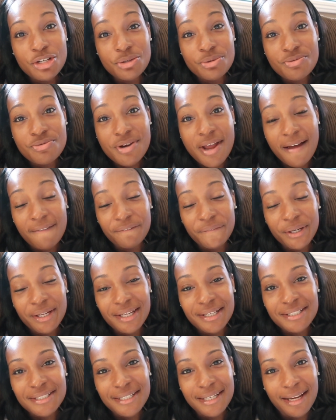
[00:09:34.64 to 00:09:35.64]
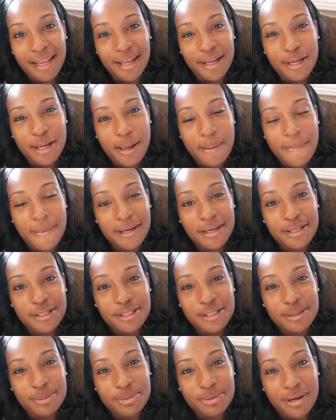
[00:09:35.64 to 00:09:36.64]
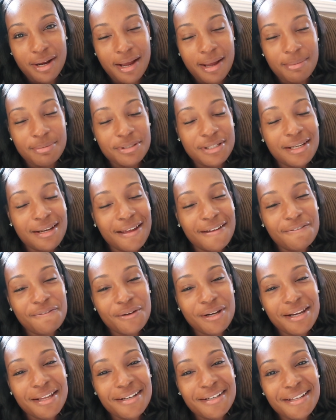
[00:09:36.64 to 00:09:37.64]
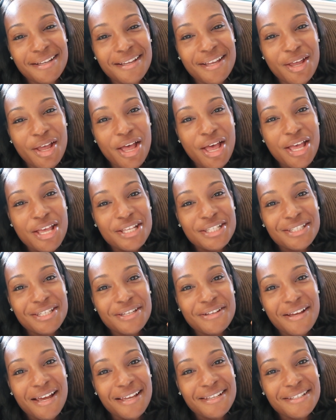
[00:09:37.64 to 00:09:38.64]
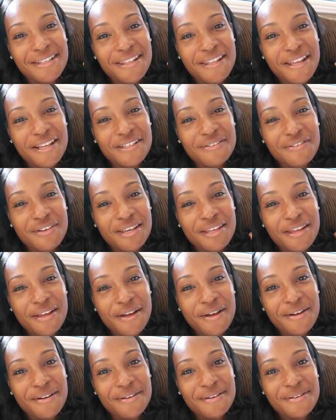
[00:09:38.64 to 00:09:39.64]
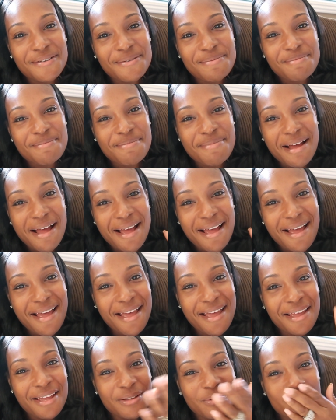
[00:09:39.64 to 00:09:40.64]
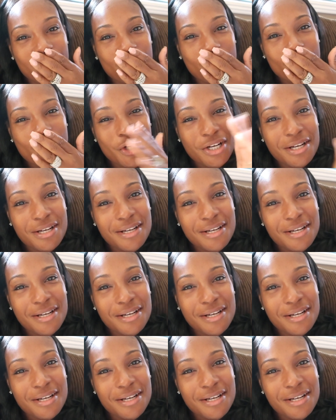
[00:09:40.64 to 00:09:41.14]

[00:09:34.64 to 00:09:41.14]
Do not forget to like, comment, and subscribe to Life for London. See you guys in the next video. Bye.